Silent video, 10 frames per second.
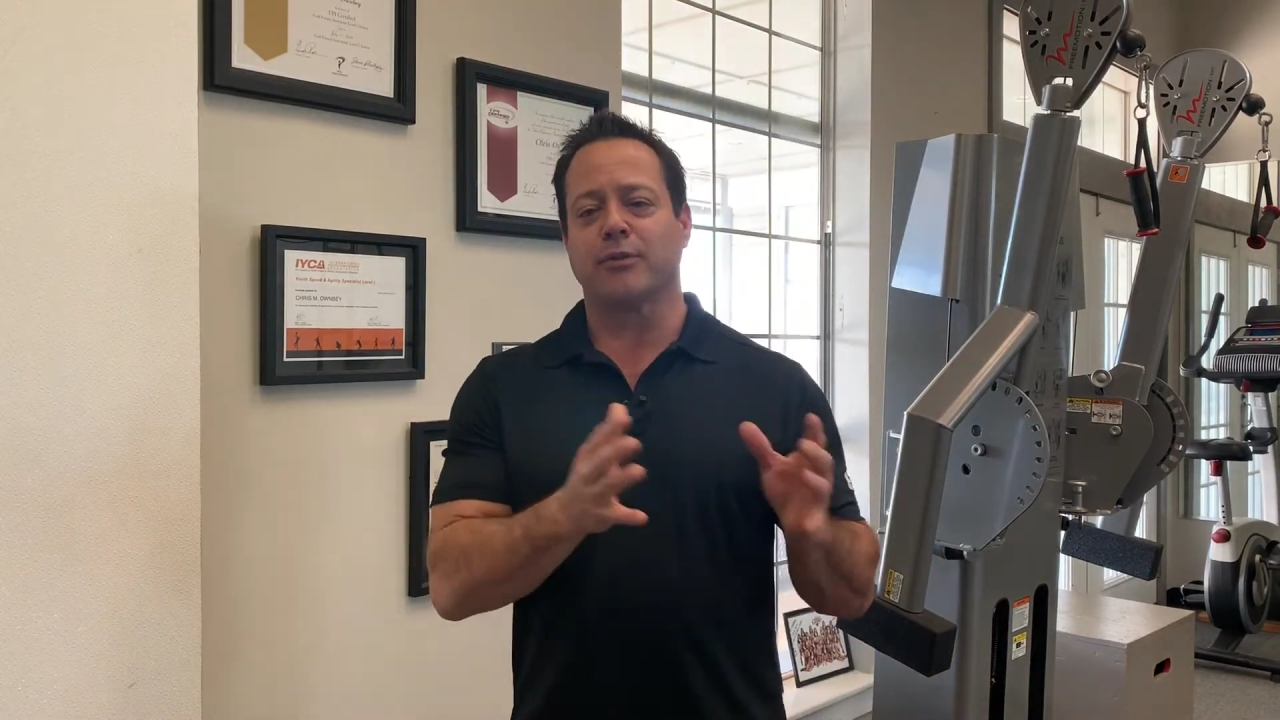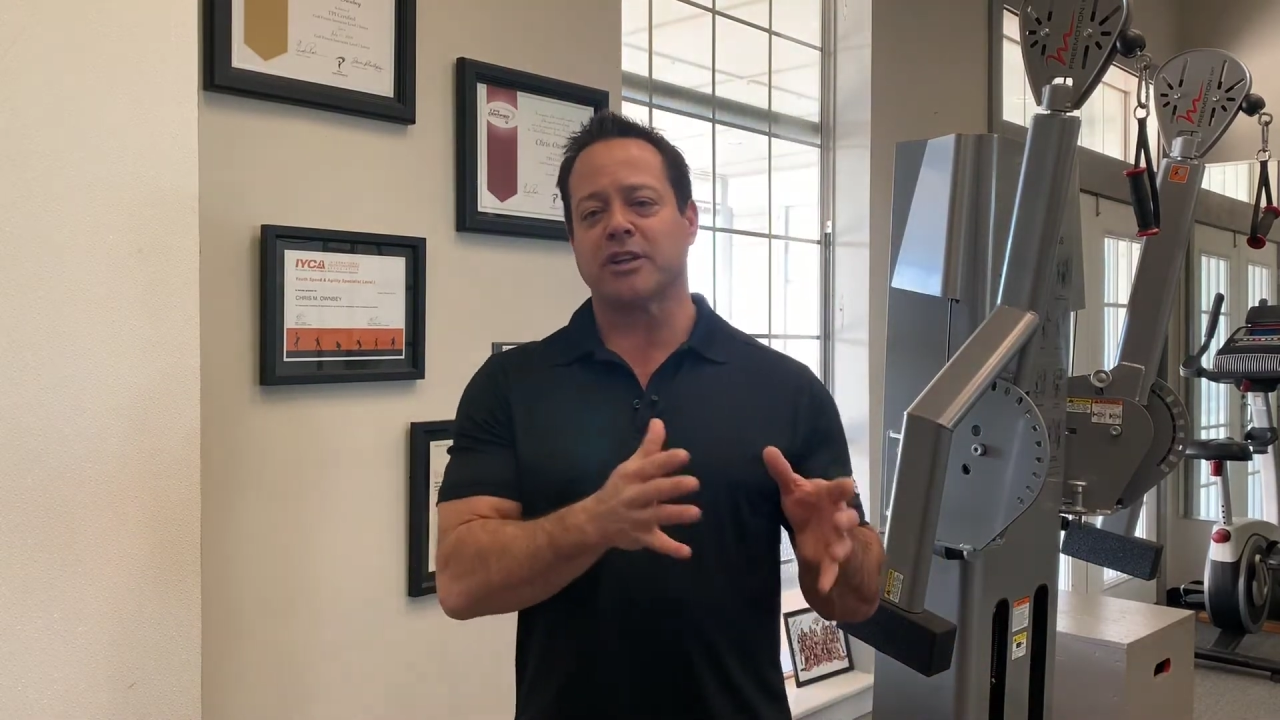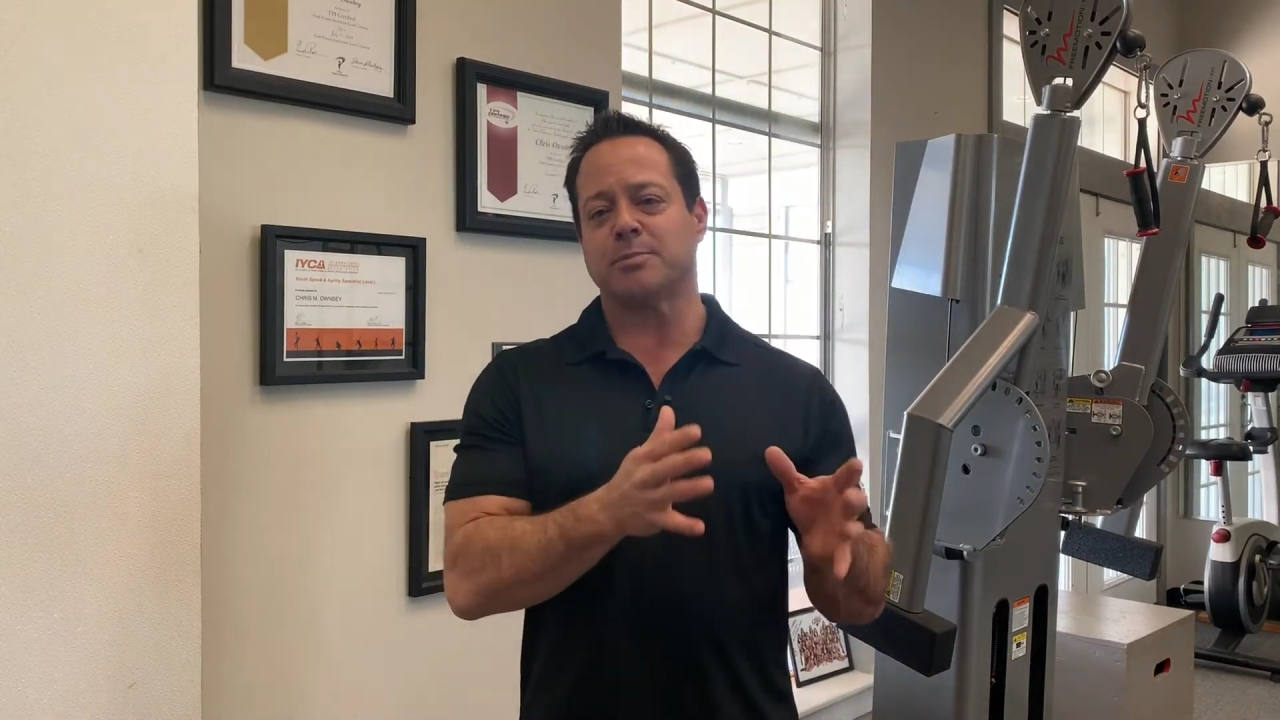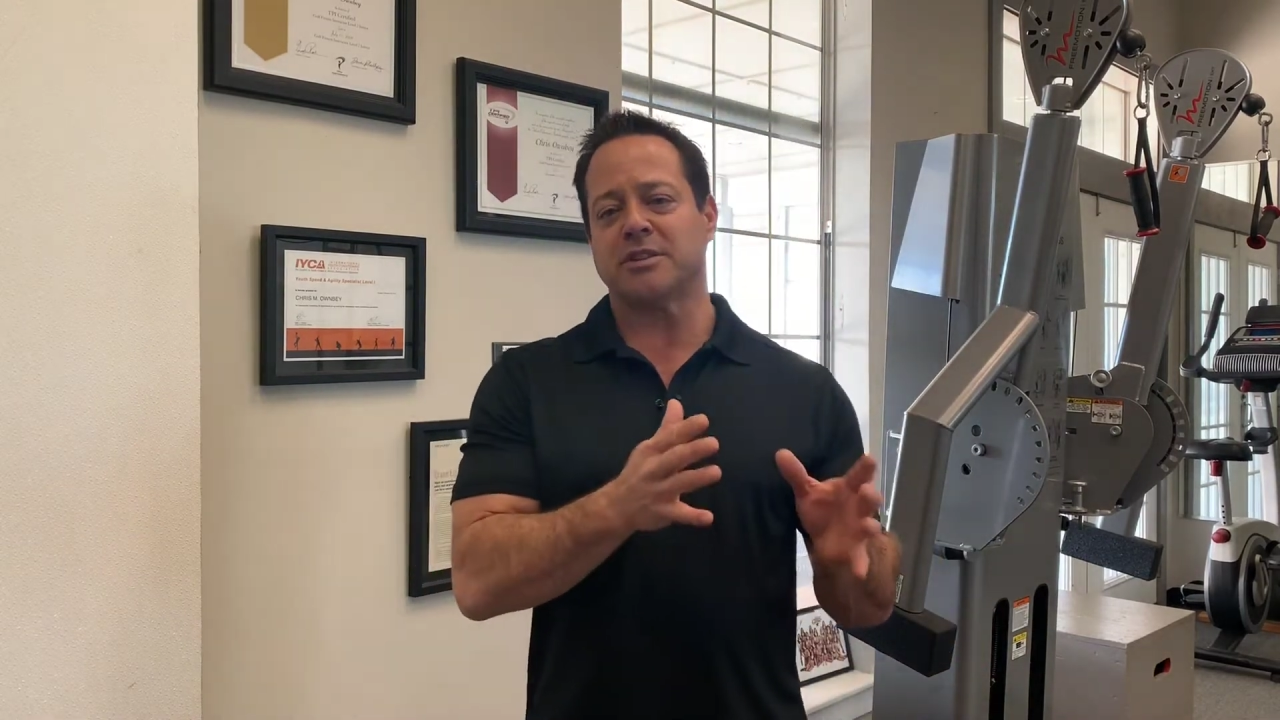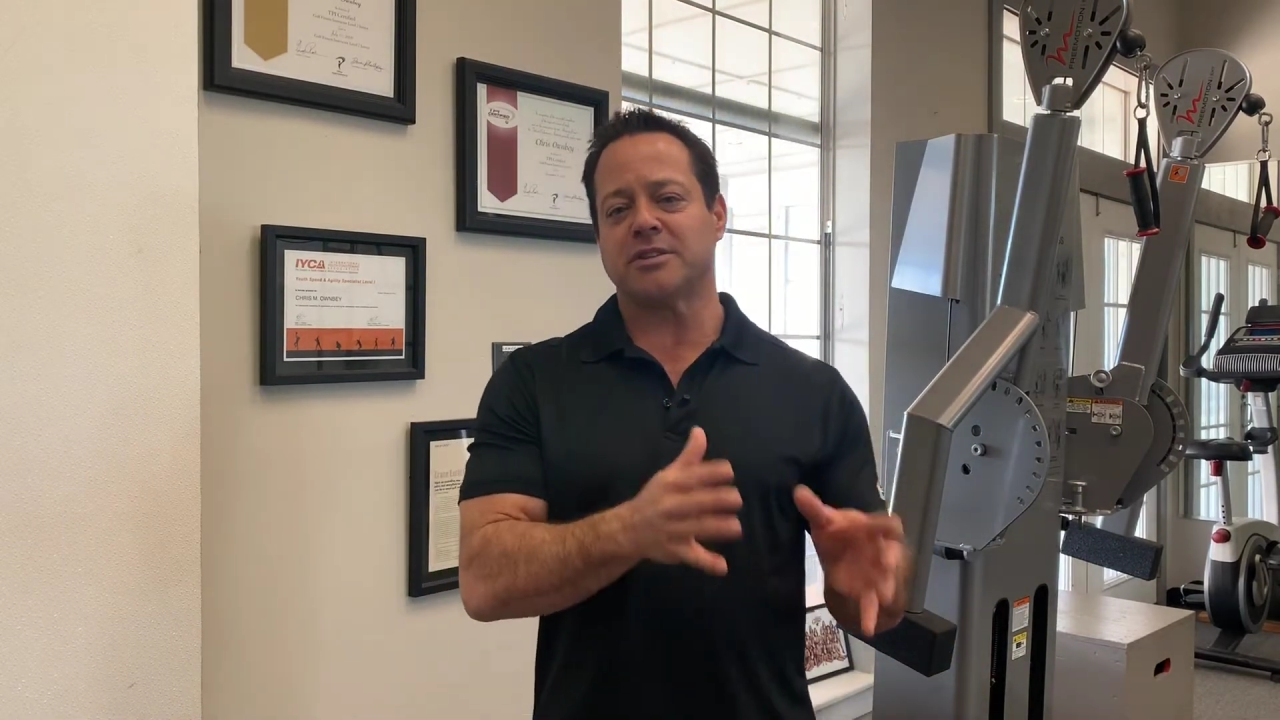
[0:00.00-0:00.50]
freshman,